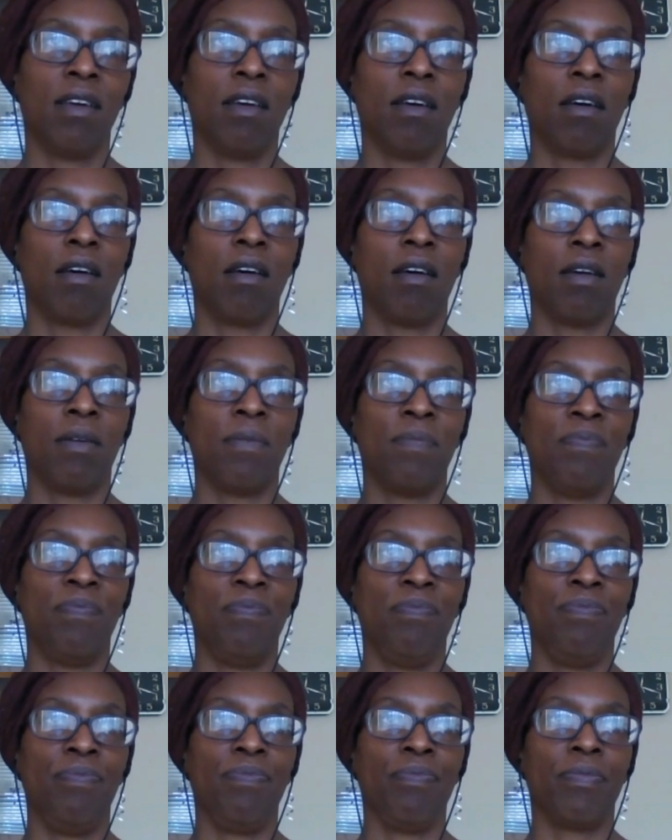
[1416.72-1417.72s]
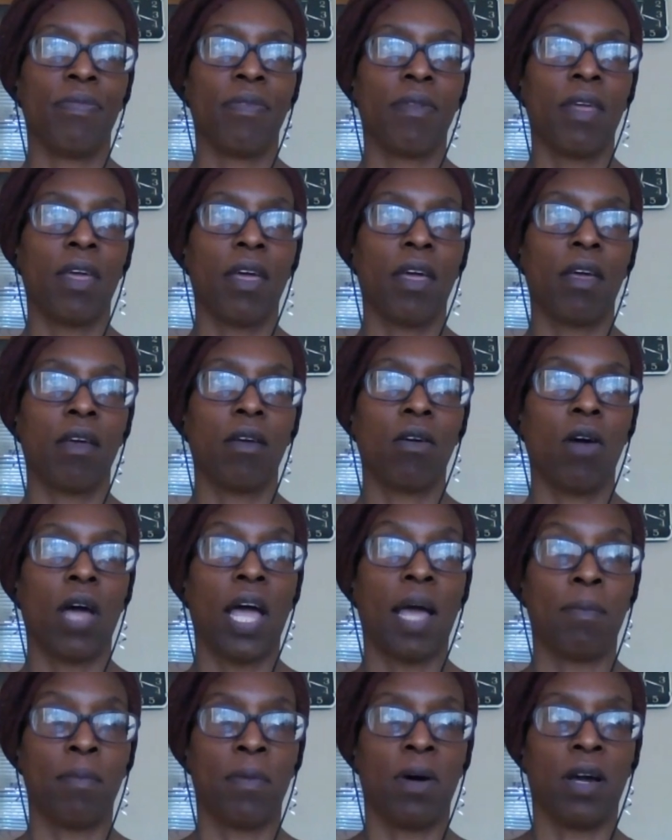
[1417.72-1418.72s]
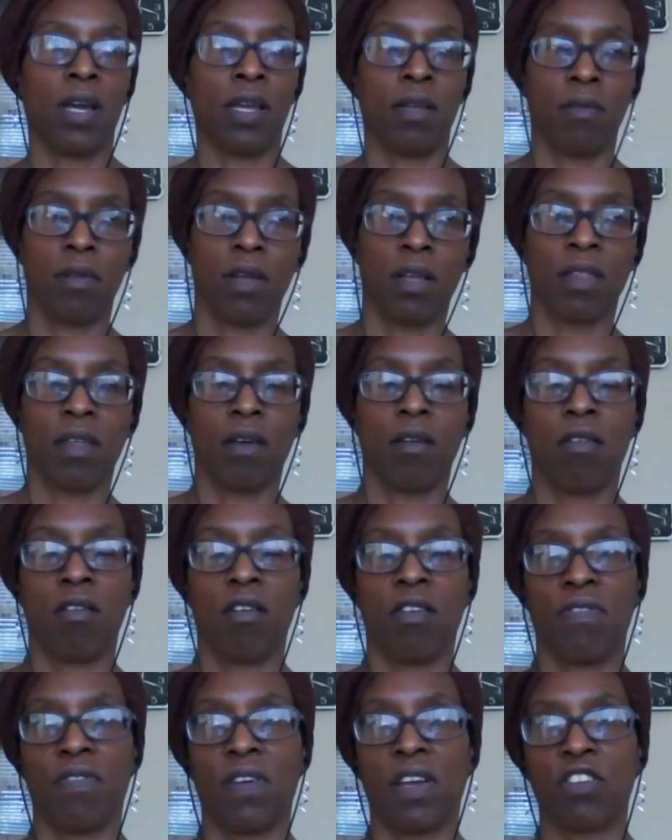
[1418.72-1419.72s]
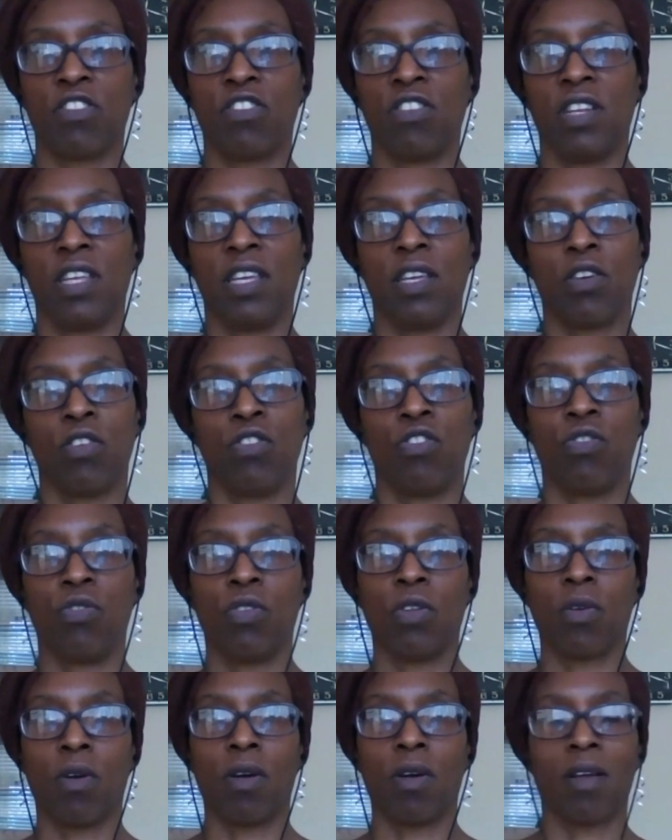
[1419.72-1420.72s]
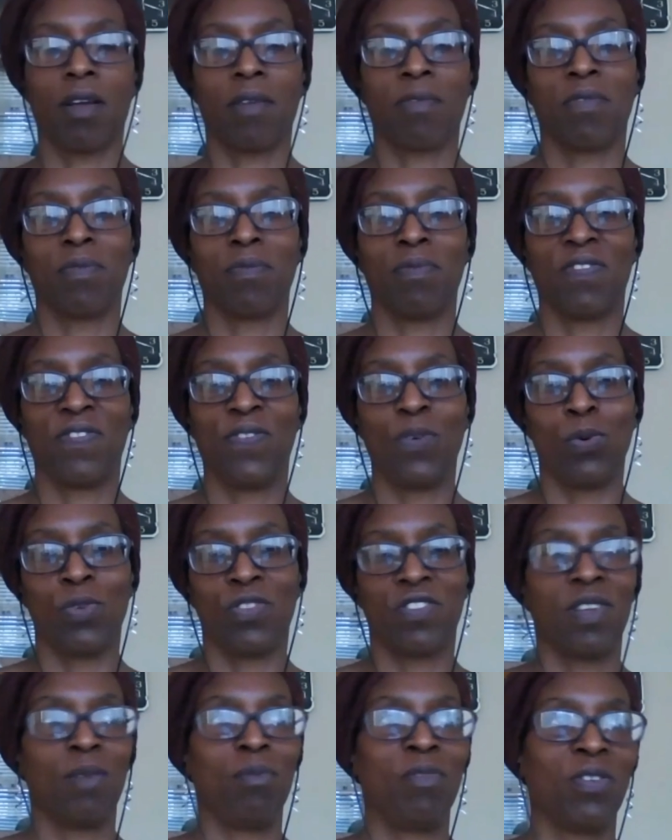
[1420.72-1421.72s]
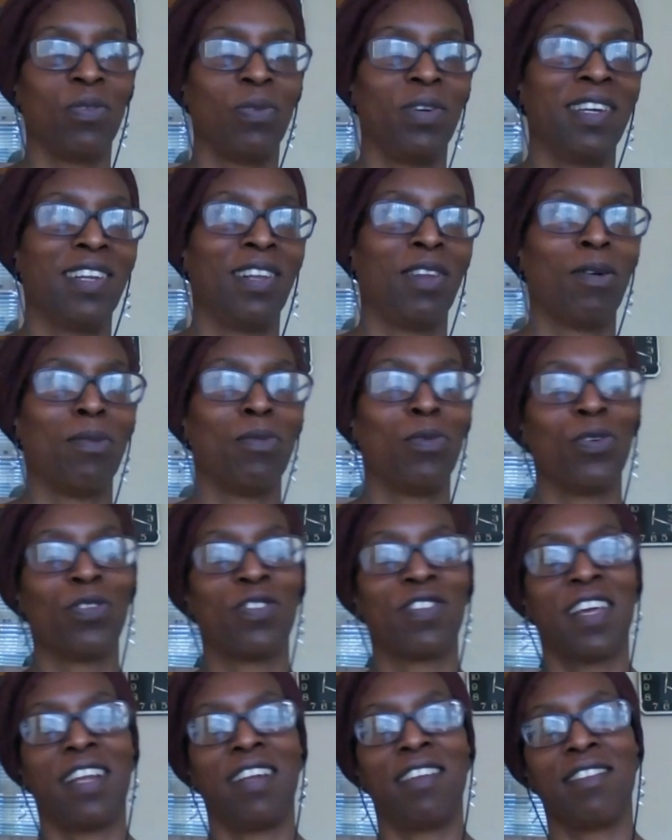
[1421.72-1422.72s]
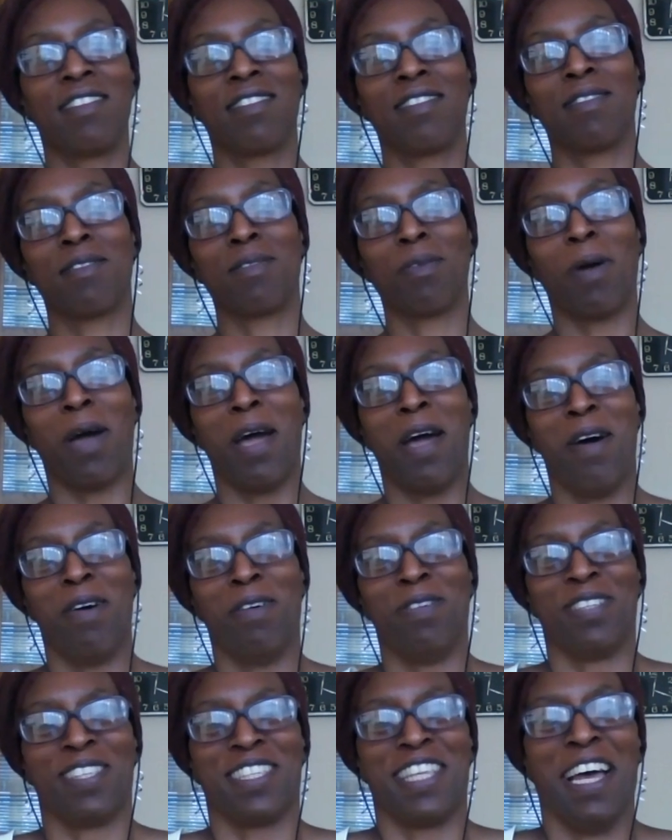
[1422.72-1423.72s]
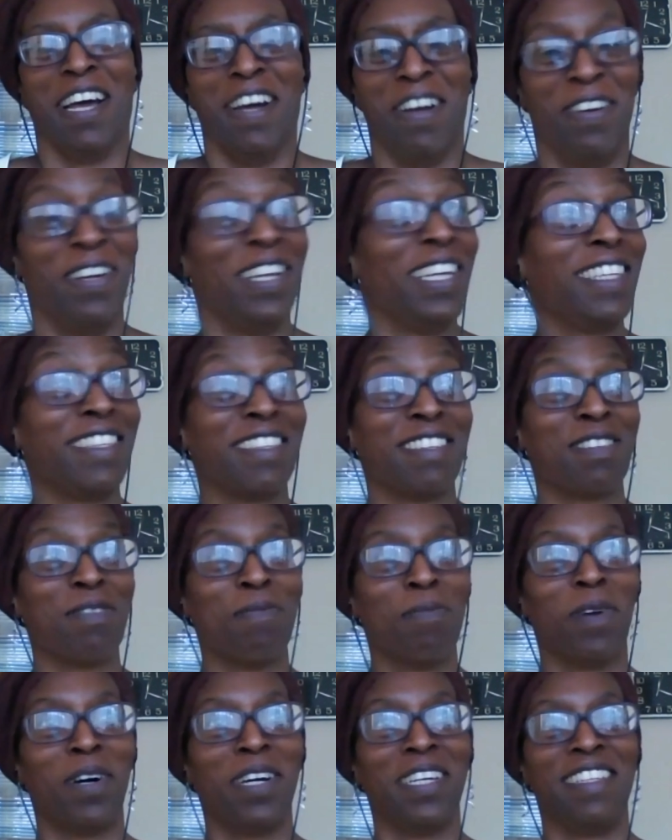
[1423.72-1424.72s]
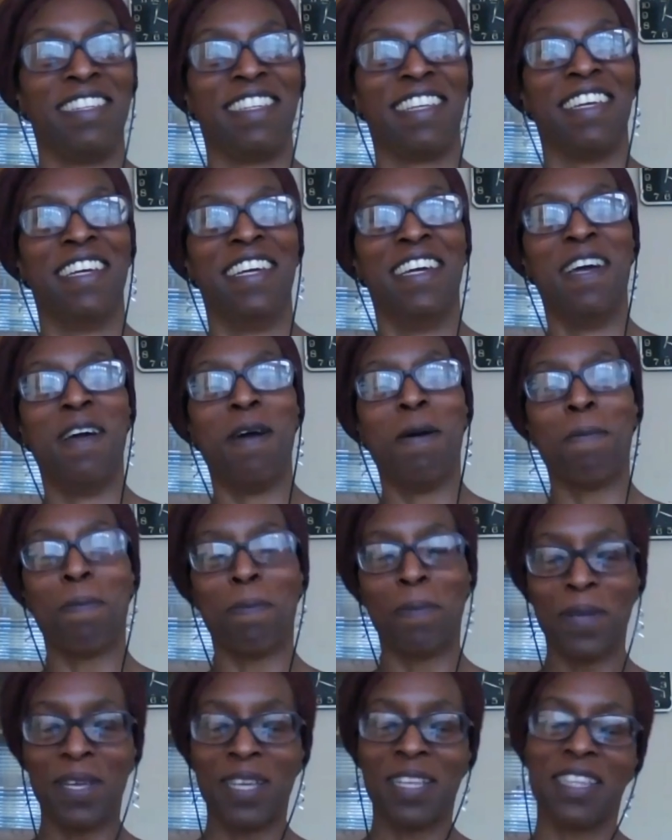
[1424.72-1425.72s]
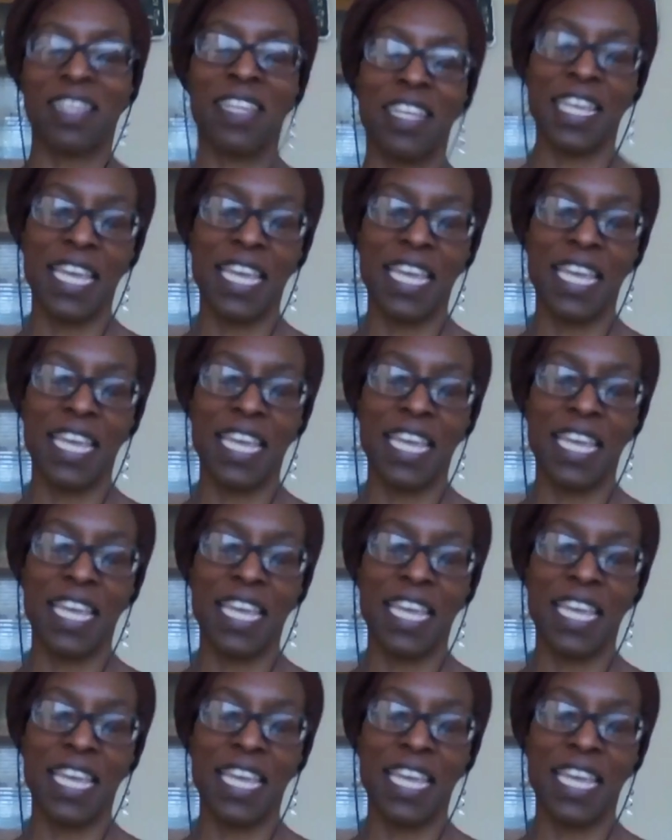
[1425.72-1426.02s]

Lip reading: and my other half, actually, because I've forced him to eat a lot more salads as well, so he doesn't mind. But